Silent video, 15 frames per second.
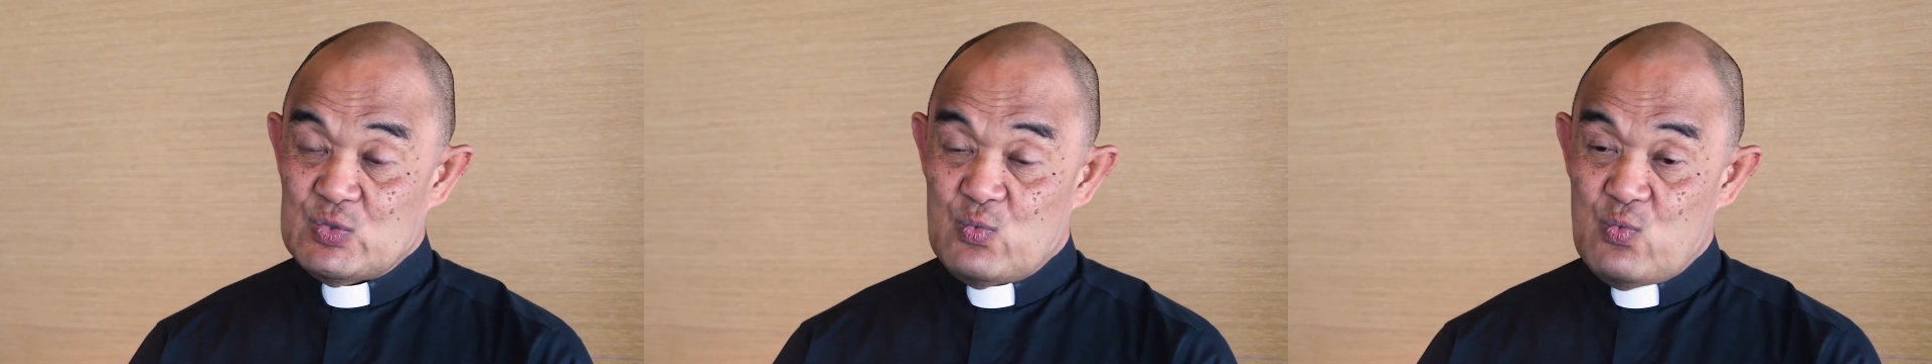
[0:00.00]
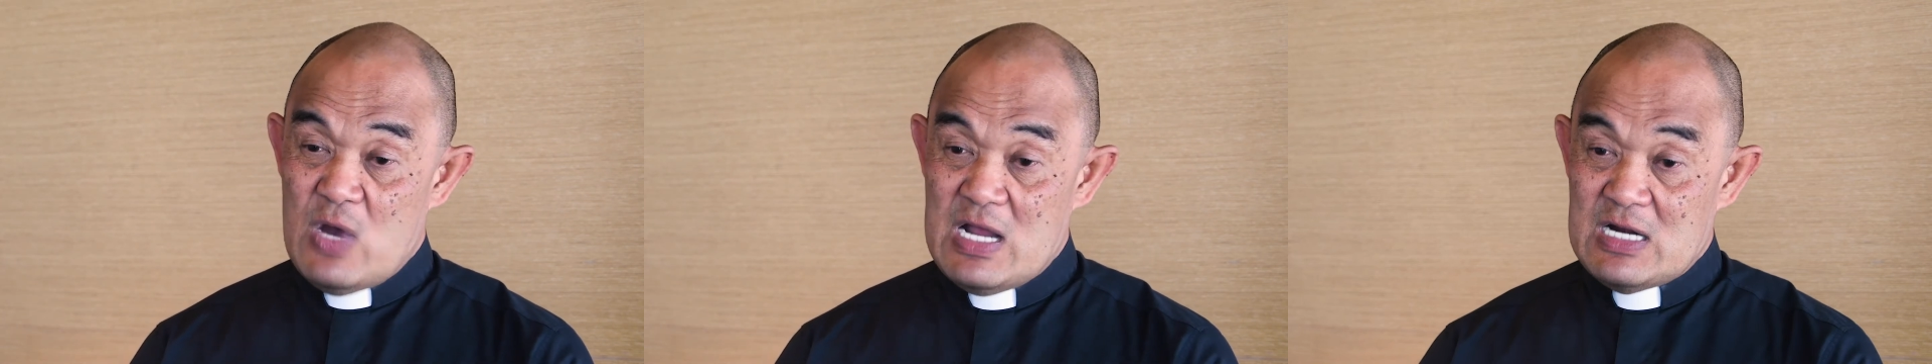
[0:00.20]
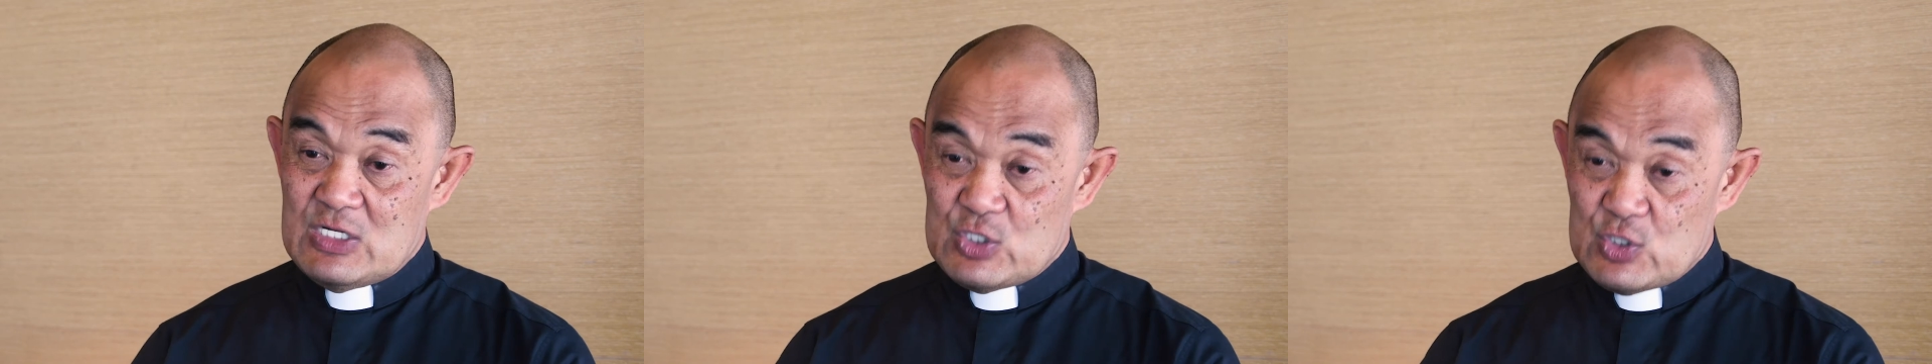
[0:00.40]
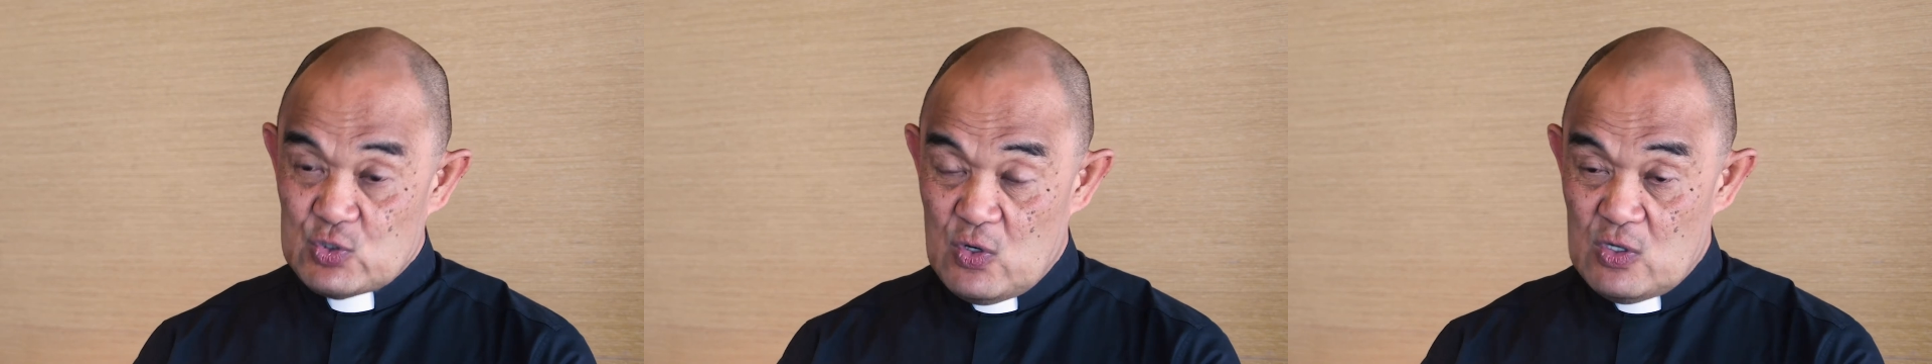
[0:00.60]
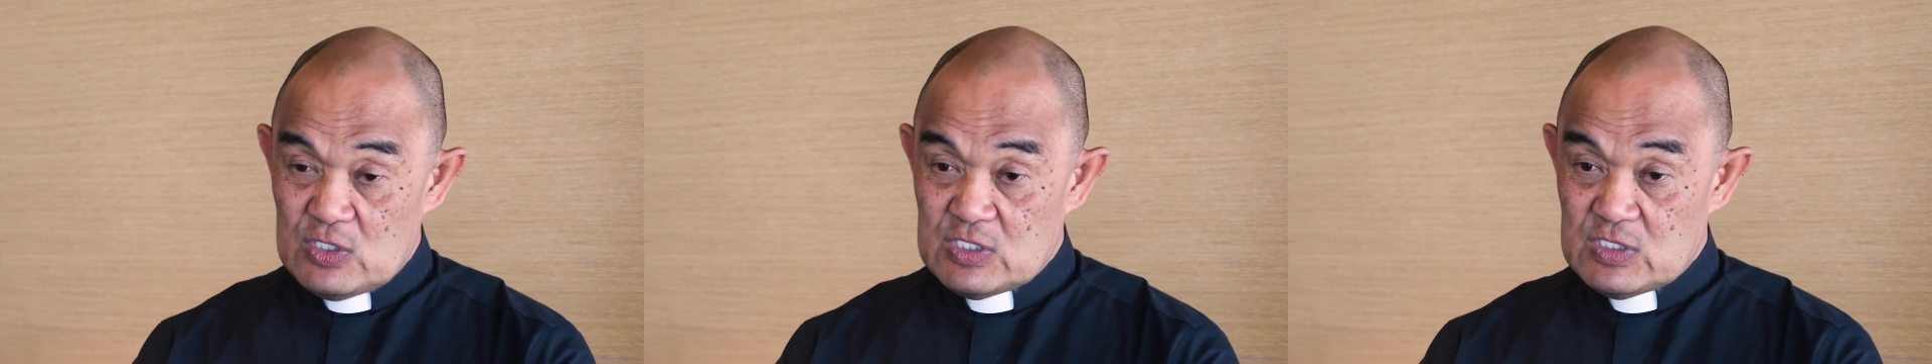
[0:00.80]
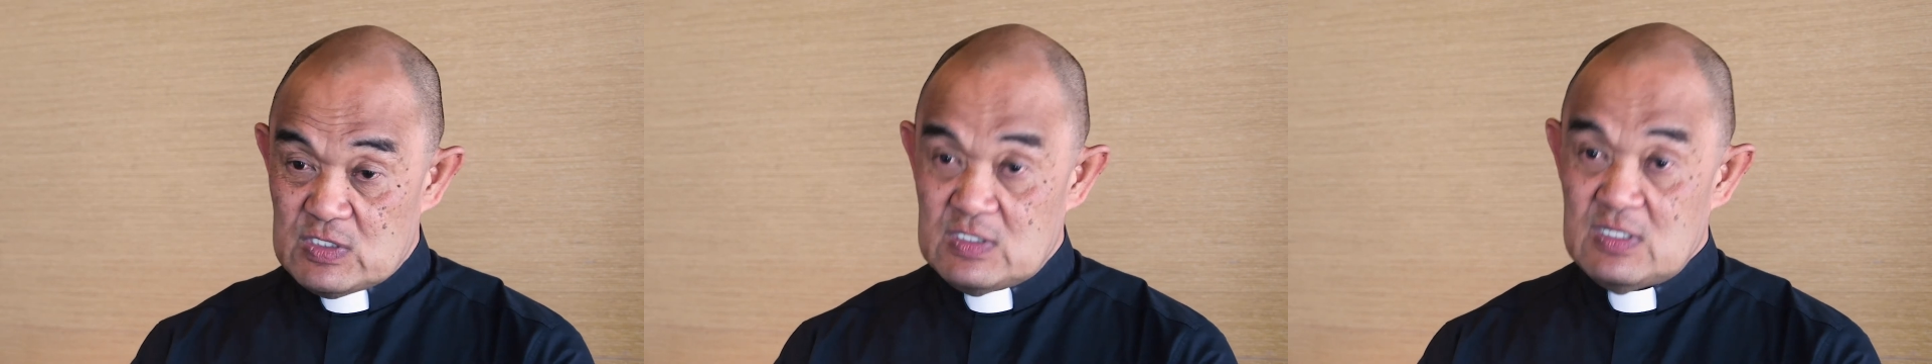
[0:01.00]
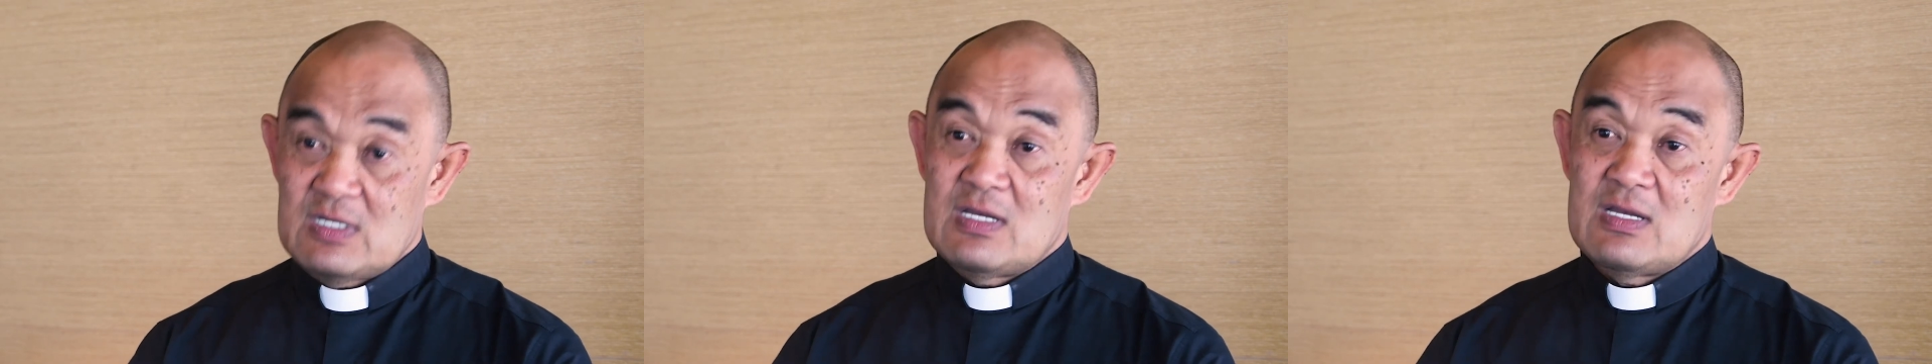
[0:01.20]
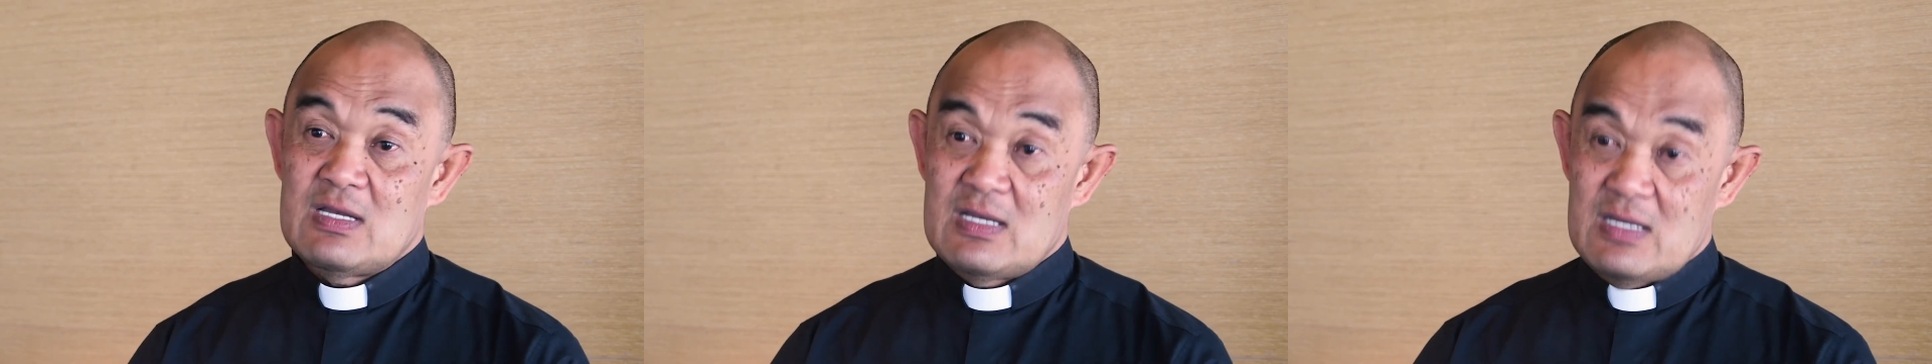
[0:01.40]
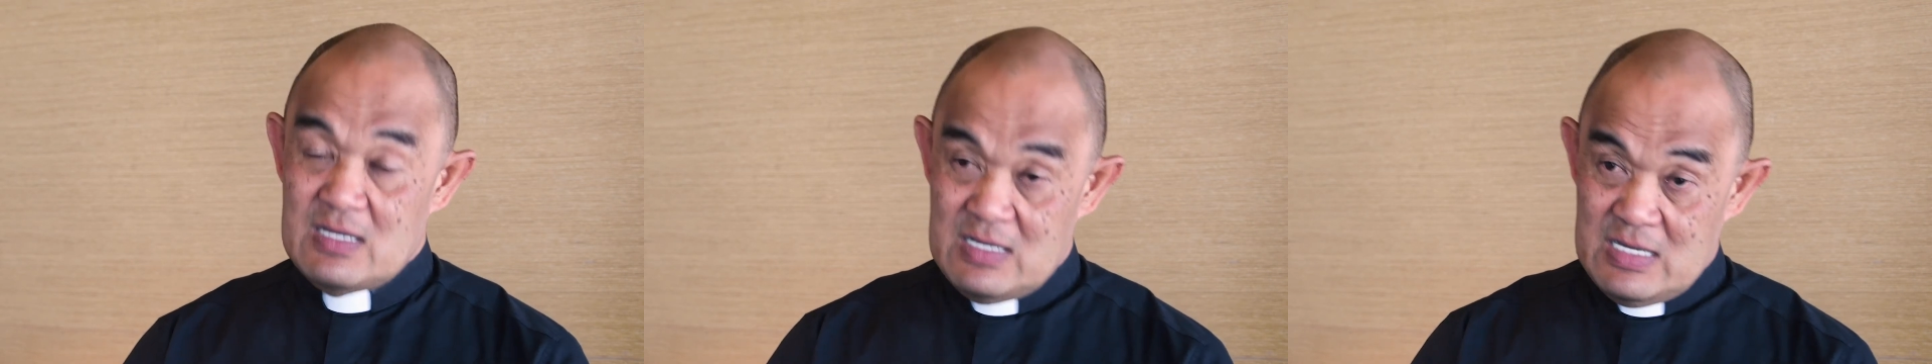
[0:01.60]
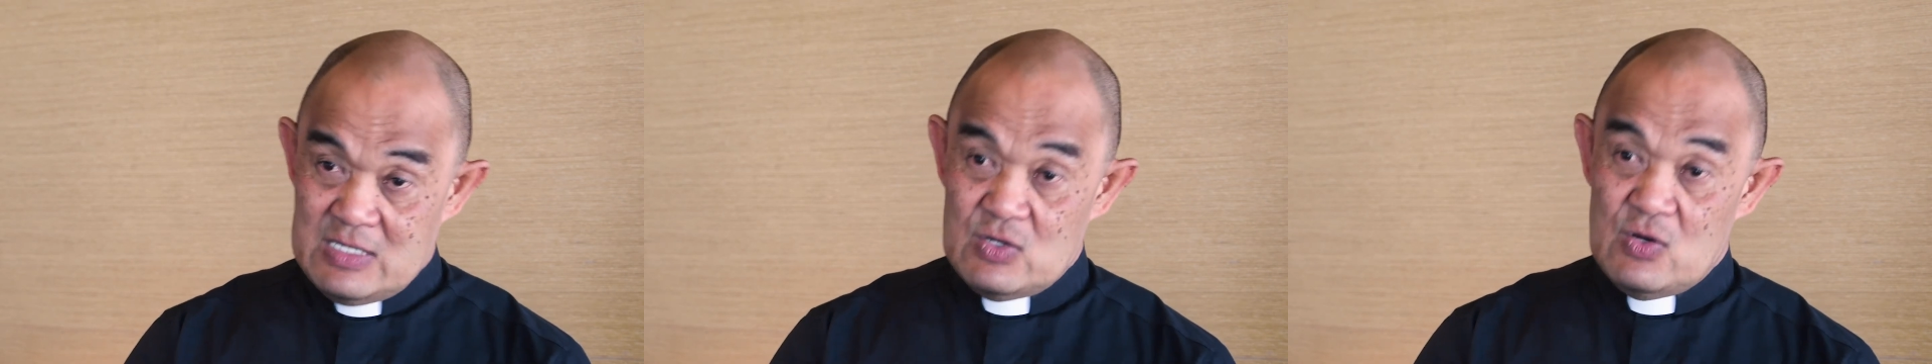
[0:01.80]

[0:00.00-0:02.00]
one source, and